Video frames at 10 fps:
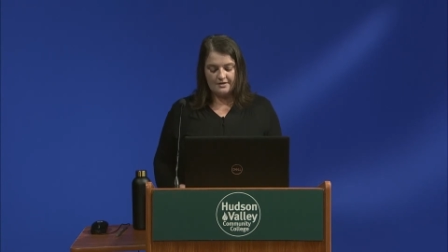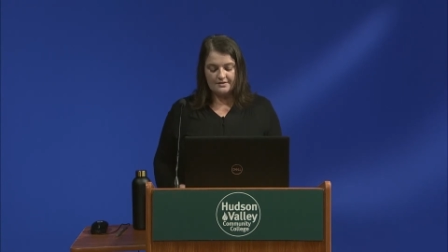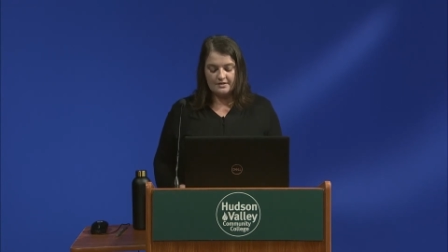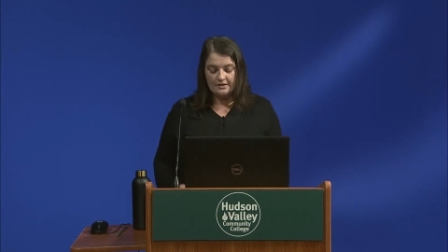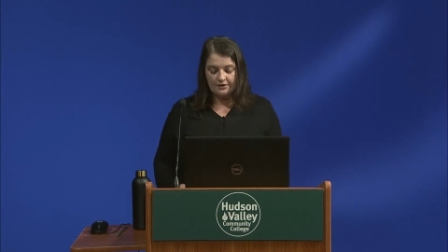
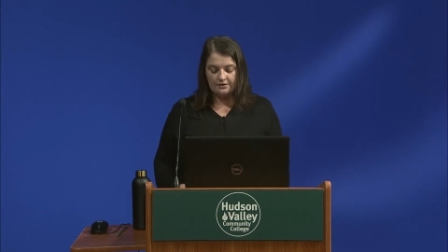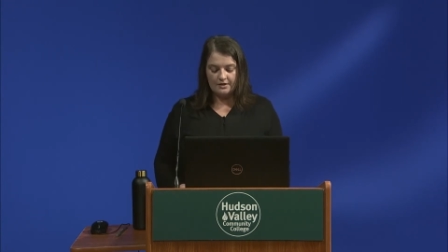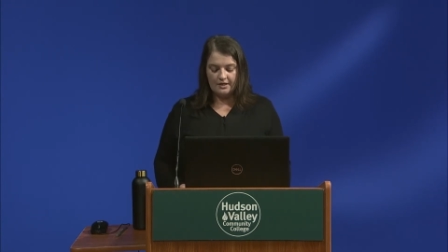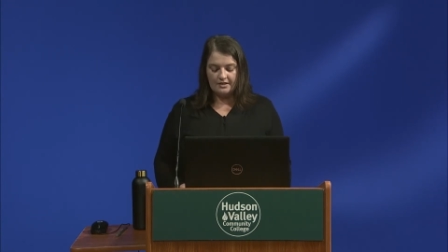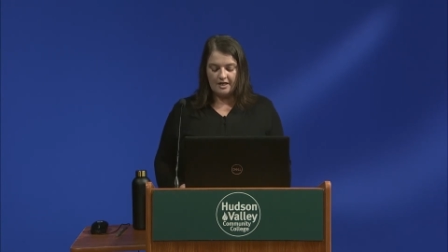Still,
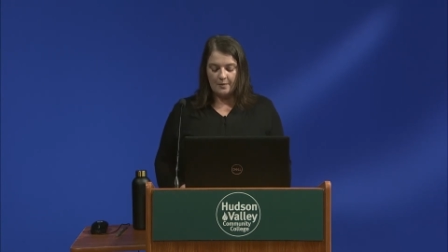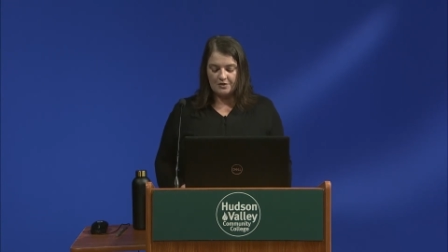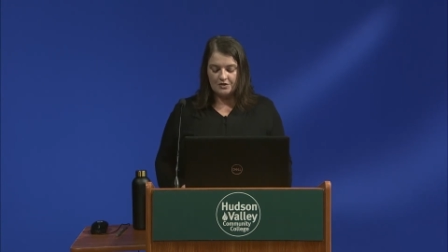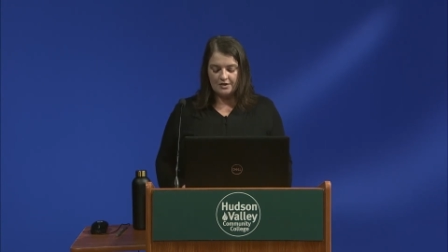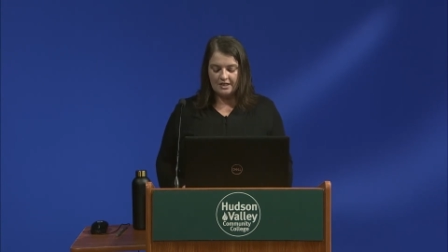the
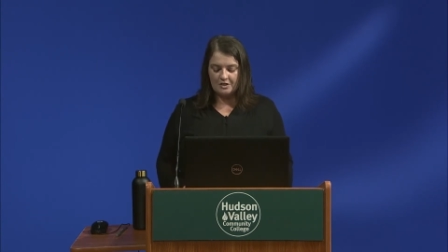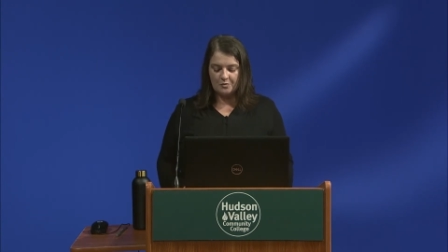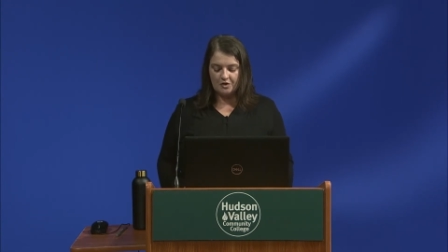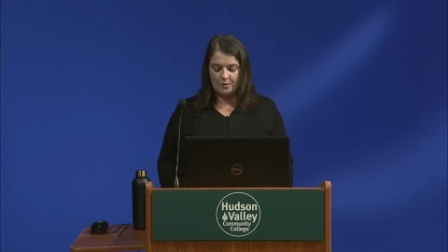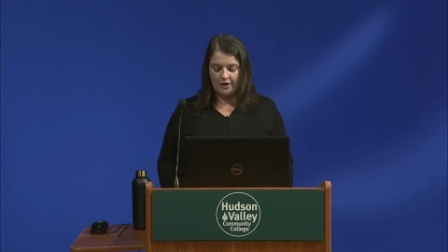opportunity to
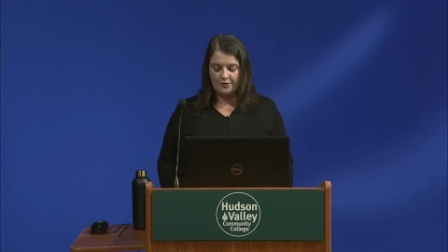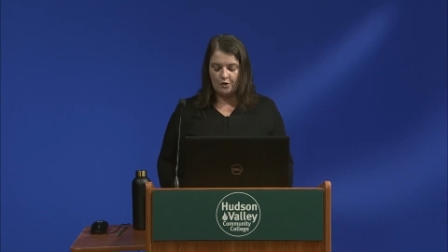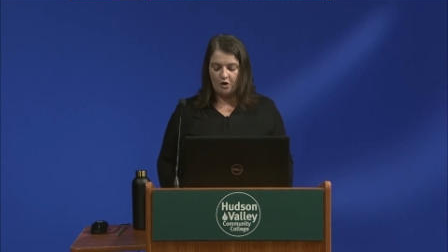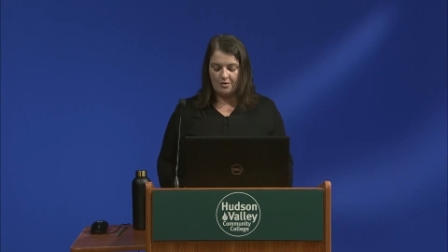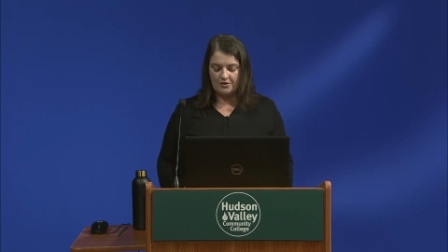build wealth through
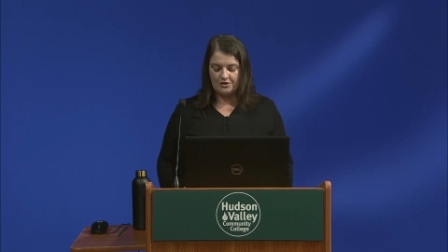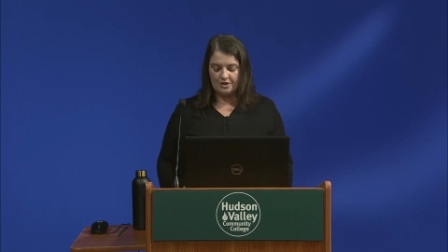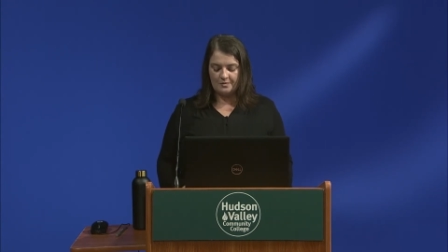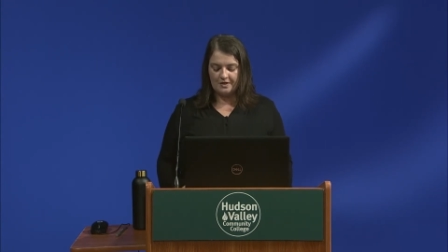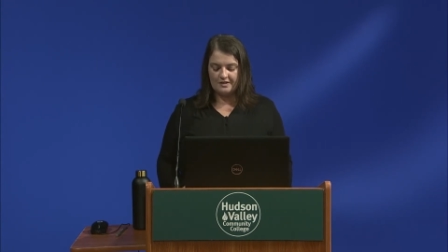
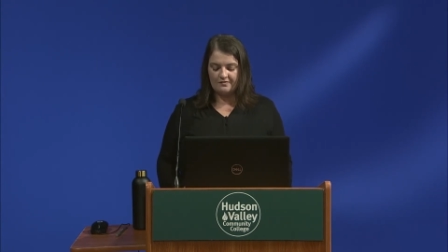homeownership is